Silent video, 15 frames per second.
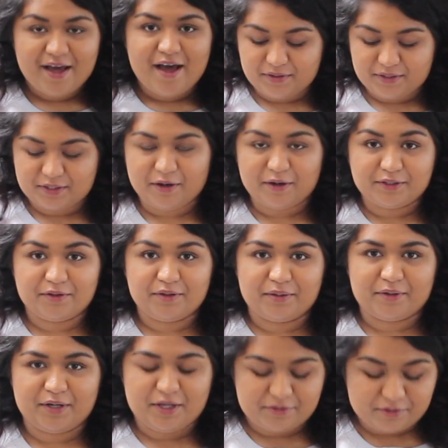So I don't think I'm
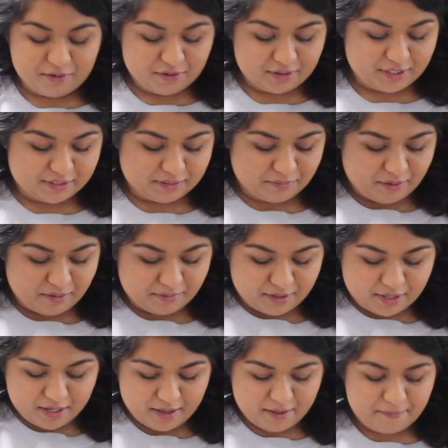going to use all these. I'll
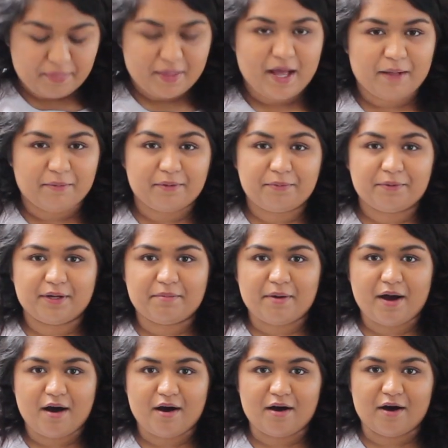probably put in about
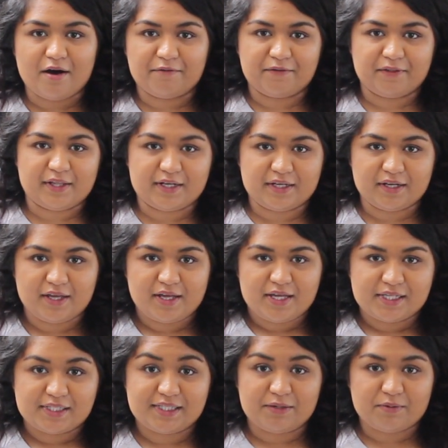half and then
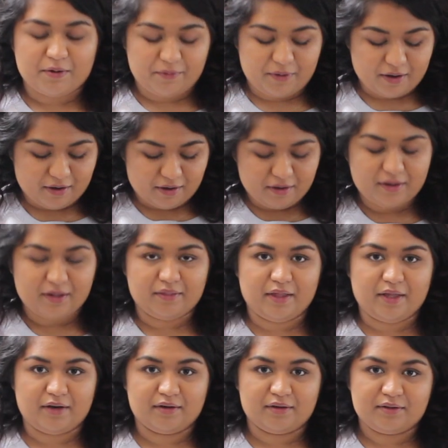see where we are, and
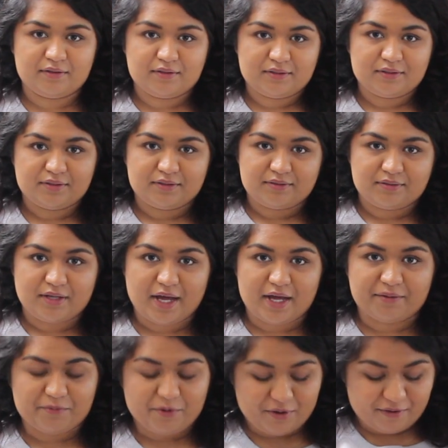then
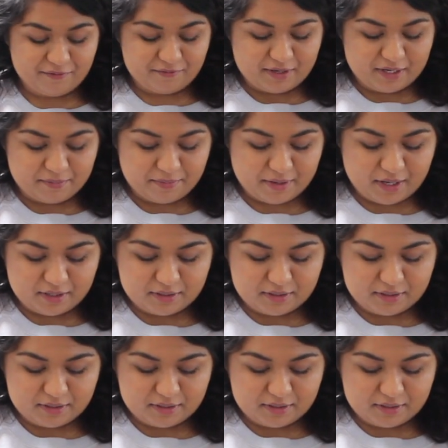add more if need be.